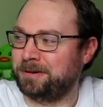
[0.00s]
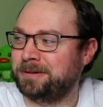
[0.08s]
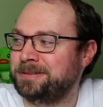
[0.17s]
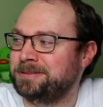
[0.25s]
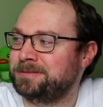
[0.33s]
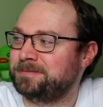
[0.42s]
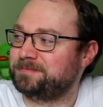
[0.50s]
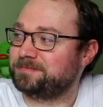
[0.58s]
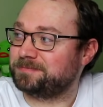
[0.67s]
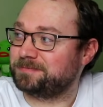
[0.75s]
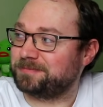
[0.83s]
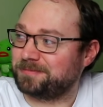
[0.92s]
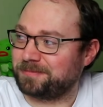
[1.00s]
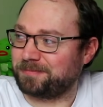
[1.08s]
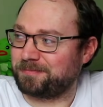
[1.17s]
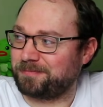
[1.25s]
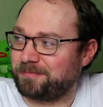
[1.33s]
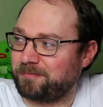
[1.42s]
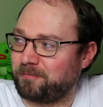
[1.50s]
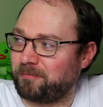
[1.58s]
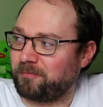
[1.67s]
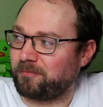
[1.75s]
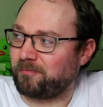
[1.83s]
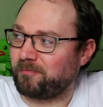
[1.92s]

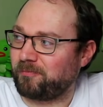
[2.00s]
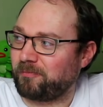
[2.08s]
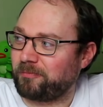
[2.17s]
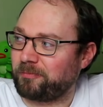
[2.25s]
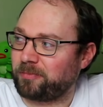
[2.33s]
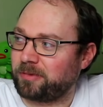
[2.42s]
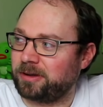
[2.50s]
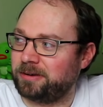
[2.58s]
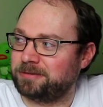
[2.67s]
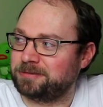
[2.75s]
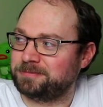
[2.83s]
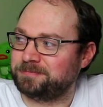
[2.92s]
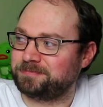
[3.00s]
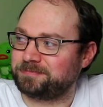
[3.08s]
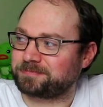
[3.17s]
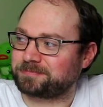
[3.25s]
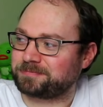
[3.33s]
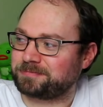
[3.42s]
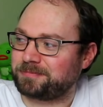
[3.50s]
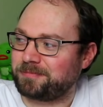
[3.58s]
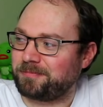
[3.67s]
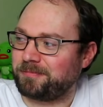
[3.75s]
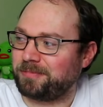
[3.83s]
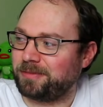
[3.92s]

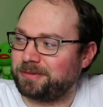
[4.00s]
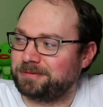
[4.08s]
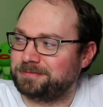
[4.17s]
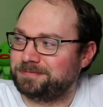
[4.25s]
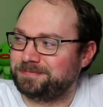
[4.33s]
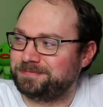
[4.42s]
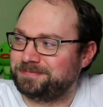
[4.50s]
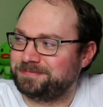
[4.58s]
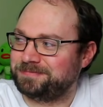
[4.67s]
The person shown says nothing.